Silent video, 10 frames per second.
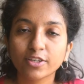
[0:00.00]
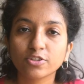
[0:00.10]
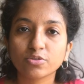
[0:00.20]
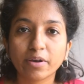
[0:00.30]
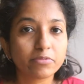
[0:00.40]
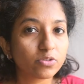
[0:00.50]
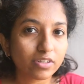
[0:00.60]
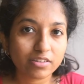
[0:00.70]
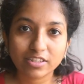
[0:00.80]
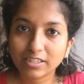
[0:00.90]
So I'm
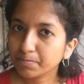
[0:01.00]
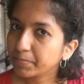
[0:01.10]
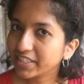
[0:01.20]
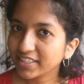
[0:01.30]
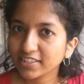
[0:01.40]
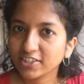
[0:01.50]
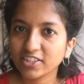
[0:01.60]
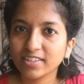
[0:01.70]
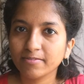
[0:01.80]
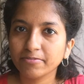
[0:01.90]
using this spray
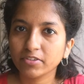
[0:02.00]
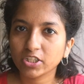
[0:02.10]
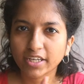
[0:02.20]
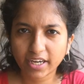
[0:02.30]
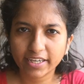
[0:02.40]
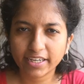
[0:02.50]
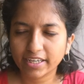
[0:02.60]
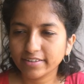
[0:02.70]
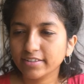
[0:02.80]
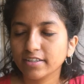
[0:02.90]
sunscreen, which I kind of
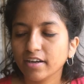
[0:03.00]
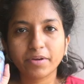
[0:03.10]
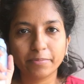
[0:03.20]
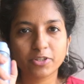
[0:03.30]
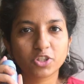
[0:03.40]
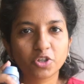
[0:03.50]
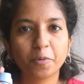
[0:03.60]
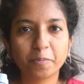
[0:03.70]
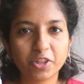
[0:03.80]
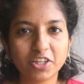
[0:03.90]
hate. I'm just
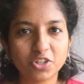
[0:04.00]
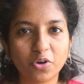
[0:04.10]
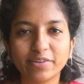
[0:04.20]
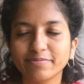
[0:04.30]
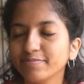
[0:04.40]
gonna put this on.